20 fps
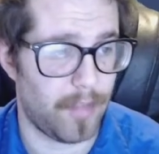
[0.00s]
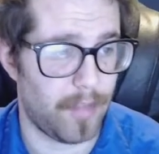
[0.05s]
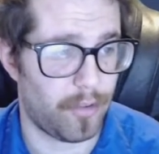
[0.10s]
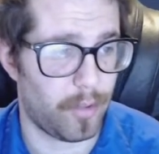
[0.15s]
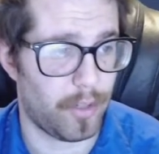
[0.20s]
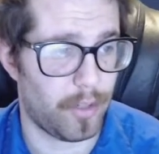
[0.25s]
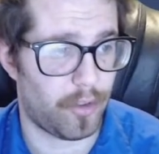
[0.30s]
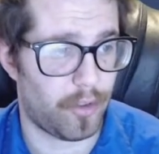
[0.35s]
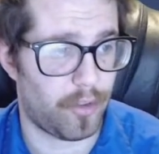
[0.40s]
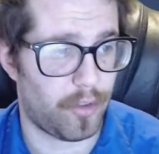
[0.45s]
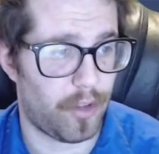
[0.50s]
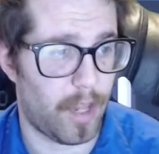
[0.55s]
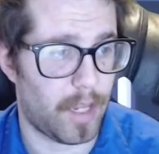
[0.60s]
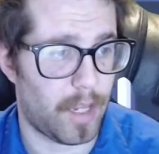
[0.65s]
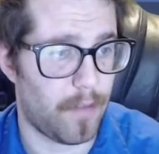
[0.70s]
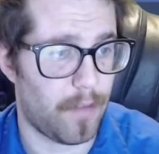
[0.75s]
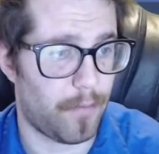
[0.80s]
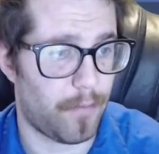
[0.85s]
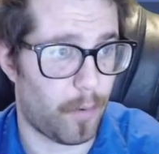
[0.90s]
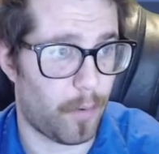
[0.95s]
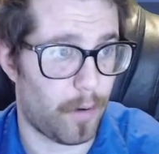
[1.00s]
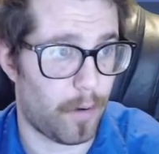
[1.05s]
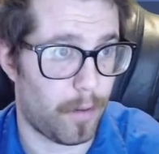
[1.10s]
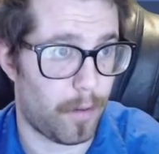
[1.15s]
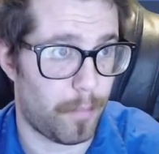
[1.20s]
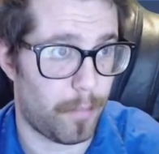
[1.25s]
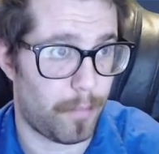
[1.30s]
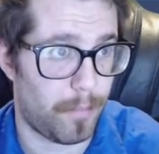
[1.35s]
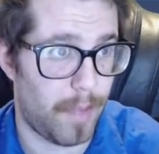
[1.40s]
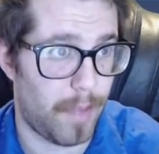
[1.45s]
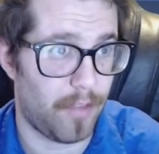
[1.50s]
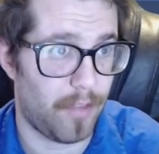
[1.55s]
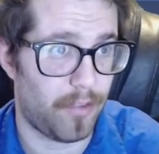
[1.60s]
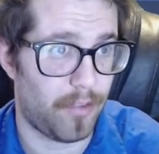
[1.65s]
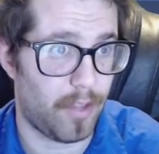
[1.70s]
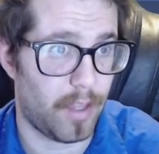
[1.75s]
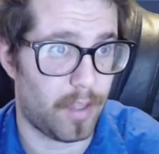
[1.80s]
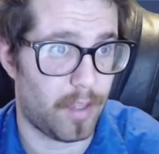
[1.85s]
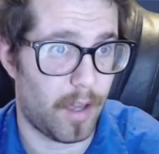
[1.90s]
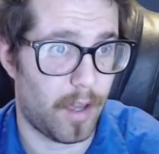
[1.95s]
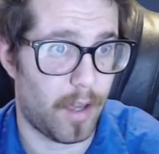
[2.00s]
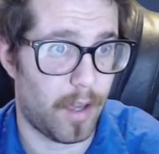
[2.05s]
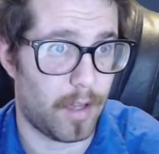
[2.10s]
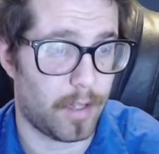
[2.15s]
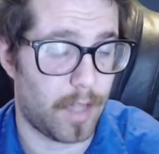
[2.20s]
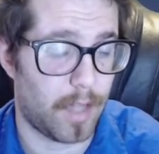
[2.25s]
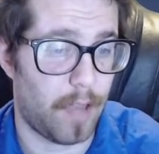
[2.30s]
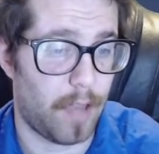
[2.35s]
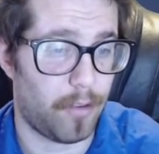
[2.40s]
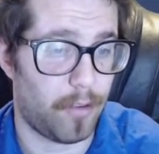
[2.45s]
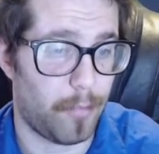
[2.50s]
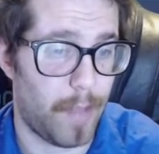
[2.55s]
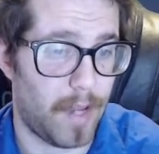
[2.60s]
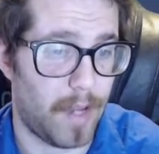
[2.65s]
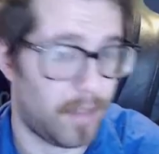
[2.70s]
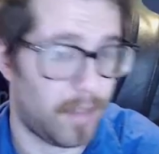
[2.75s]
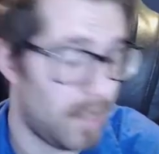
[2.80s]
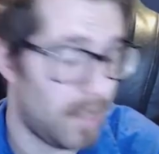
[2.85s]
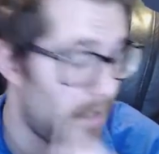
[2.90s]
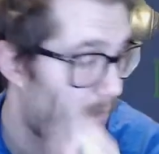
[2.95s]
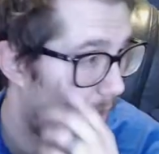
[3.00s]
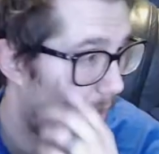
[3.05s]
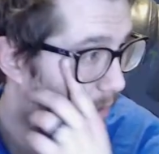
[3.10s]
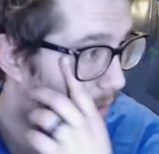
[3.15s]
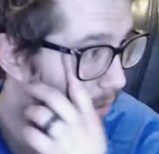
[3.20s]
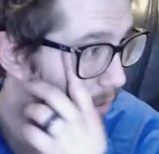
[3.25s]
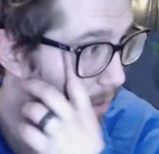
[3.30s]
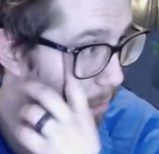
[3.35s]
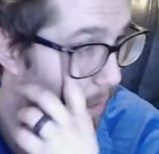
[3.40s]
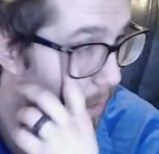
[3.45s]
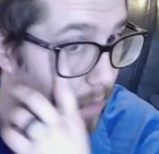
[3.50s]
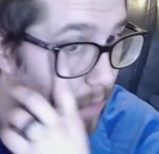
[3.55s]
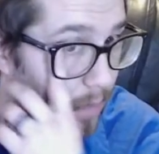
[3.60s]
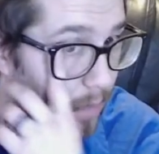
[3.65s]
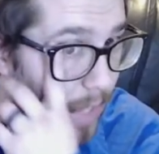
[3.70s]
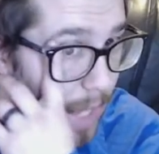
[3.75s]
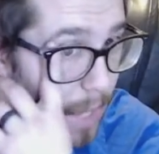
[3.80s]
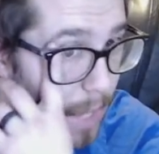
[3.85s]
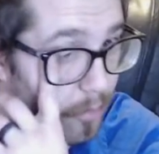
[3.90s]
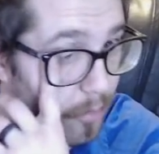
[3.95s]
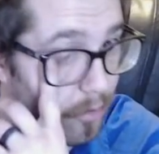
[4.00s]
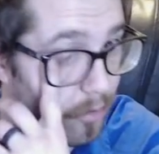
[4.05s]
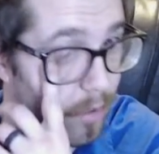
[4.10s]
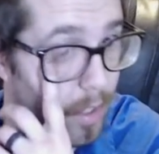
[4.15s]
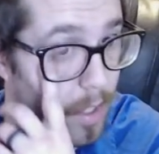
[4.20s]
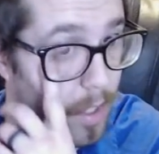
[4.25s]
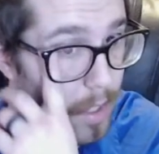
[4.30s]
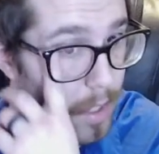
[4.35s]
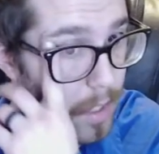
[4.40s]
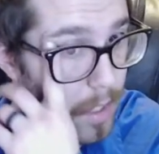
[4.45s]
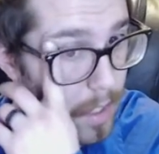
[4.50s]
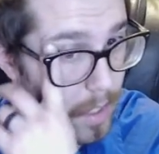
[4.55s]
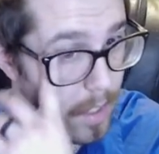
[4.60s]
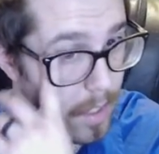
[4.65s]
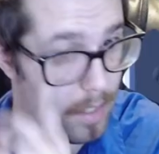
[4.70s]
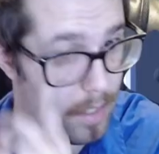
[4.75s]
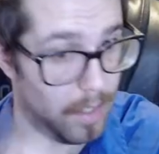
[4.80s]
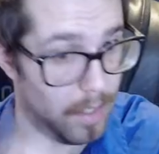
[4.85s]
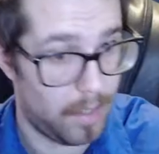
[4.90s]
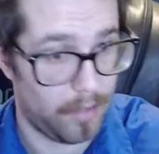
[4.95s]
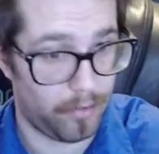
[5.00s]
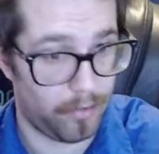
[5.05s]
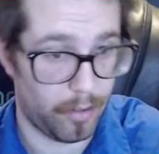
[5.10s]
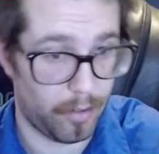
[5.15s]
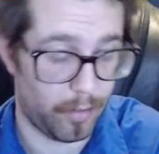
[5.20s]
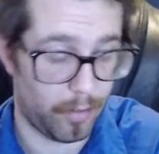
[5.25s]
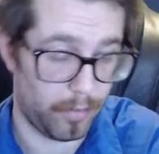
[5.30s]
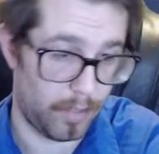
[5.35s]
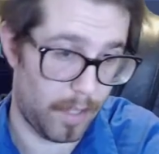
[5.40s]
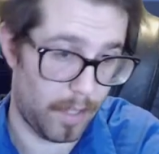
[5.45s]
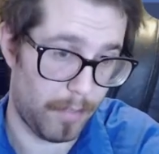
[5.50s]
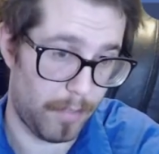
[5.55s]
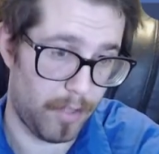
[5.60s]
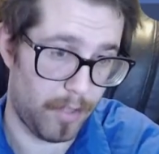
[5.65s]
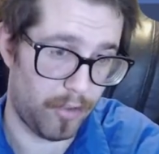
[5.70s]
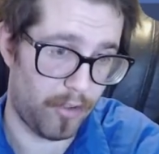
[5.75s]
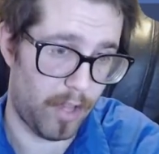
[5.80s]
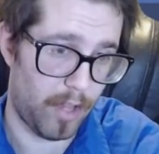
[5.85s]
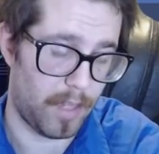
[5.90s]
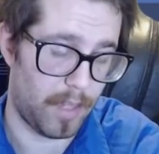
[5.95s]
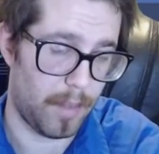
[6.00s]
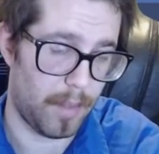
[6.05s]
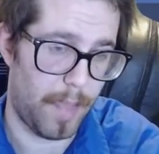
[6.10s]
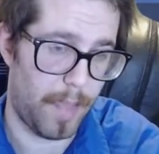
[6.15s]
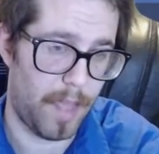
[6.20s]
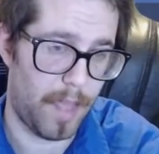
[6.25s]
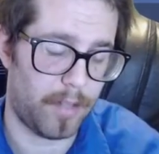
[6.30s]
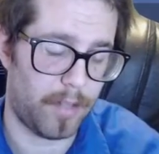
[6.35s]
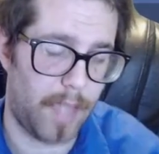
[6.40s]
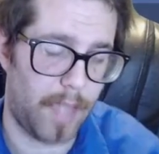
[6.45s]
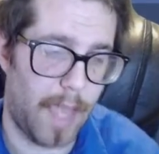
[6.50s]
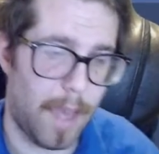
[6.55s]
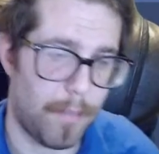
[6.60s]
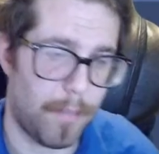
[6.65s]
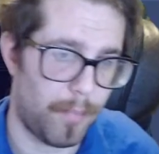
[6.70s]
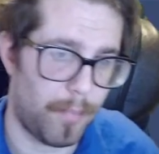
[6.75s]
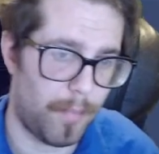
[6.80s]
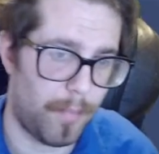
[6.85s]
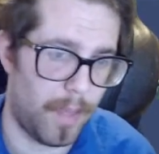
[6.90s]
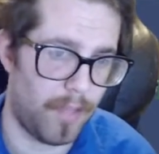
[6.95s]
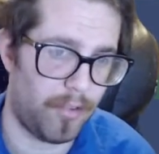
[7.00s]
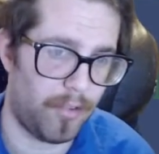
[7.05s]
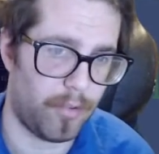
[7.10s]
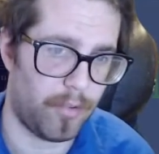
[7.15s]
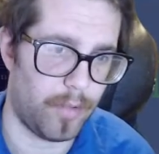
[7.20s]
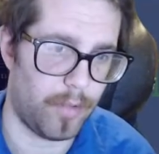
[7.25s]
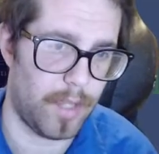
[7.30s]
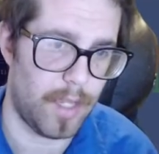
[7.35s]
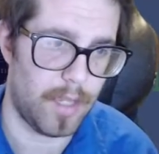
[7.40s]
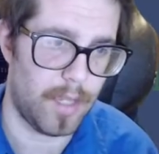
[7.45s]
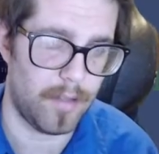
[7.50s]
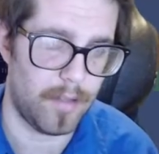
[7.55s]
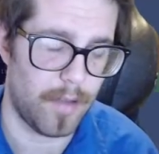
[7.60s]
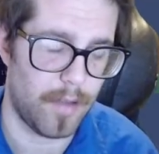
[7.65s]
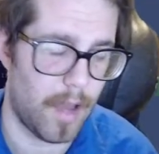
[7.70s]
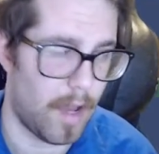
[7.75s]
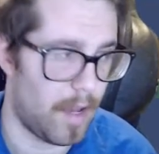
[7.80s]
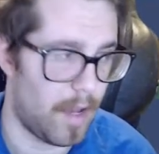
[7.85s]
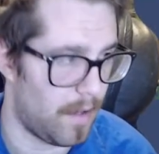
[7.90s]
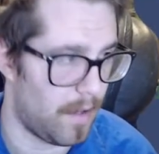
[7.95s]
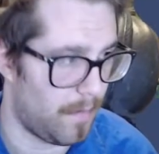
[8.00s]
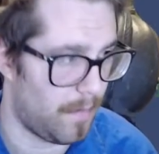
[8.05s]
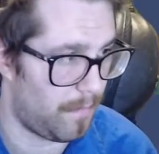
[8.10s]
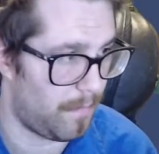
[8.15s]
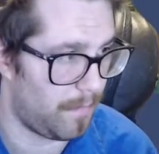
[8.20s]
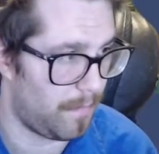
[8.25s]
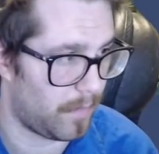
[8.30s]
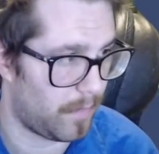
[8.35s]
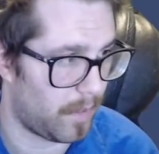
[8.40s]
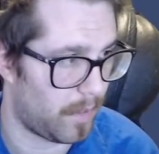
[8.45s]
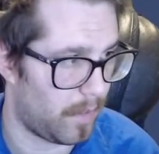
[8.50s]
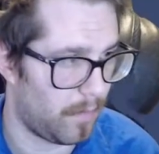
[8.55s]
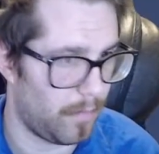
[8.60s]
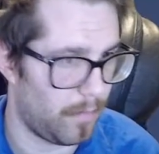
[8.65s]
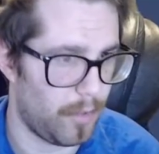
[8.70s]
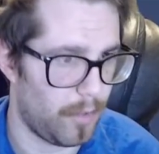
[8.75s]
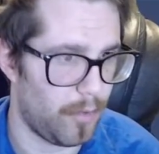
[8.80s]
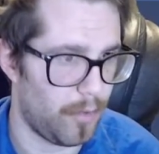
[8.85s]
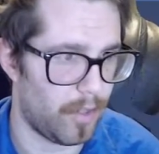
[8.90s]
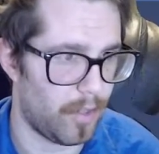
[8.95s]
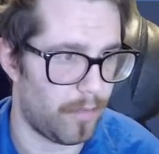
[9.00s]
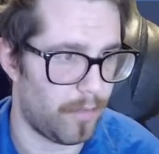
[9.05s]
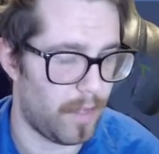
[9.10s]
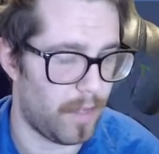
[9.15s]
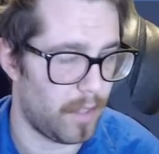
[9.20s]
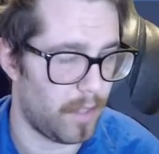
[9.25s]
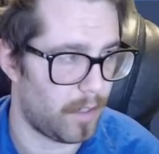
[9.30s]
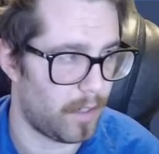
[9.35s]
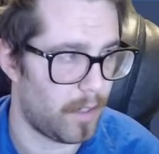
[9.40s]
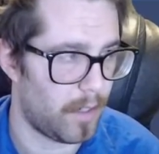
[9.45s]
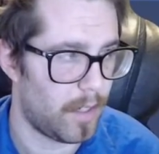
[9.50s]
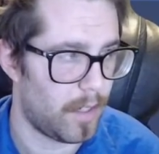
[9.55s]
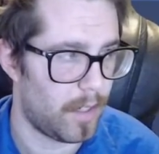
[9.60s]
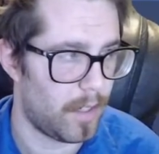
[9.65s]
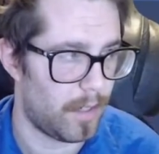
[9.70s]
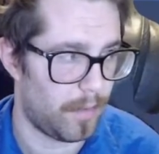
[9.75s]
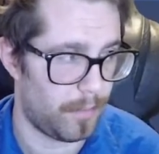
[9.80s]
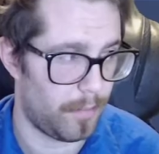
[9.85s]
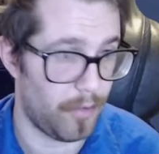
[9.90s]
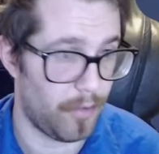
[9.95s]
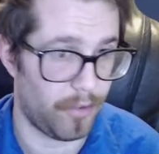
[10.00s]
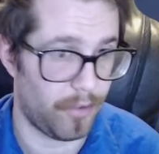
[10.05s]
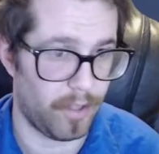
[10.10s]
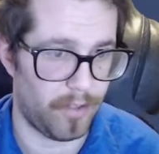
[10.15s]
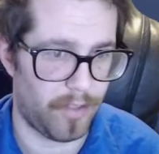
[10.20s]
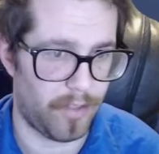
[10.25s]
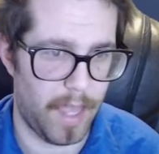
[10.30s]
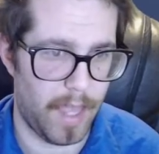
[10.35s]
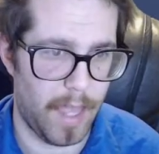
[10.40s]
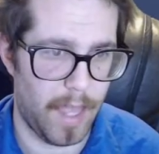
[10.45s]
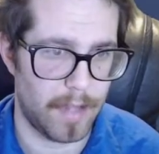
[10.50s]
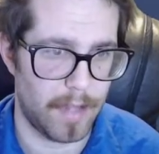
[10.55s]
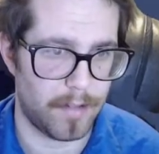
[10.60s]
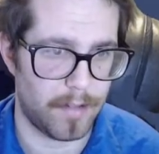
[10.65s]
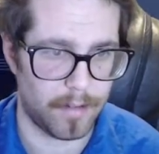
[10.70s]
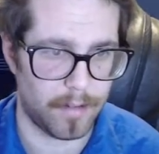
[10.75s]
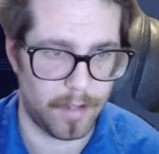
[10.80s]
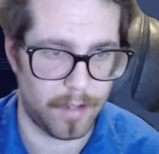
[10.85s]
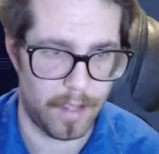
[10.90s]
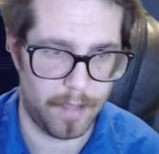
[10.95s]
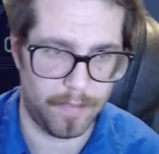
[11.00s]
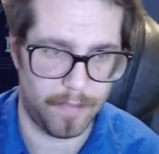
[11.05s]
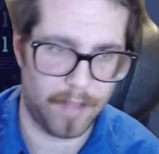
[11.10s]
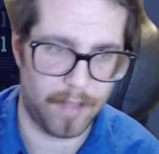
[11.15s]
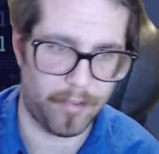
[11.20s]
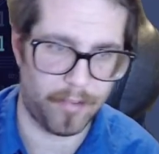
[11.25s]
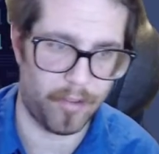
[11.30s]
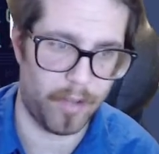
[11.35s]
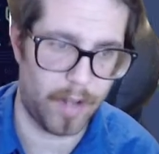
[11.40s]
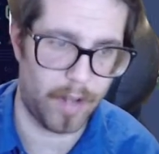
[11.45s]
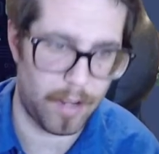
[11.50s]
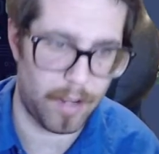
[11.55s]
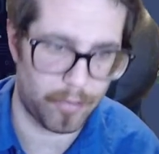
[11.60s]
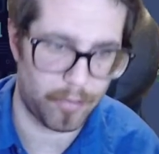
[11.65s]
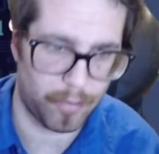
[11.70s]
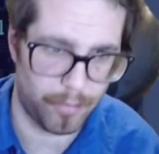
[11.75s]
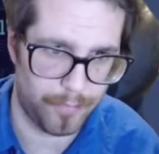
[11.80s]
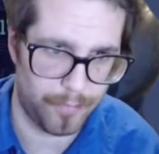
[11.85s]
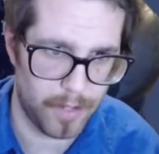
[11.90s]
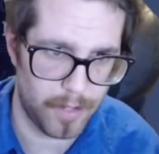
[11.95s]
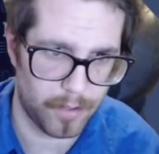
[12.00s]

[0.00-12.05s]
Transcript: just checking for basic cosmetic defects in panel gaps. So yep, he's checking the panel gap basically using a feeler, using his hand, and that's an actual feeler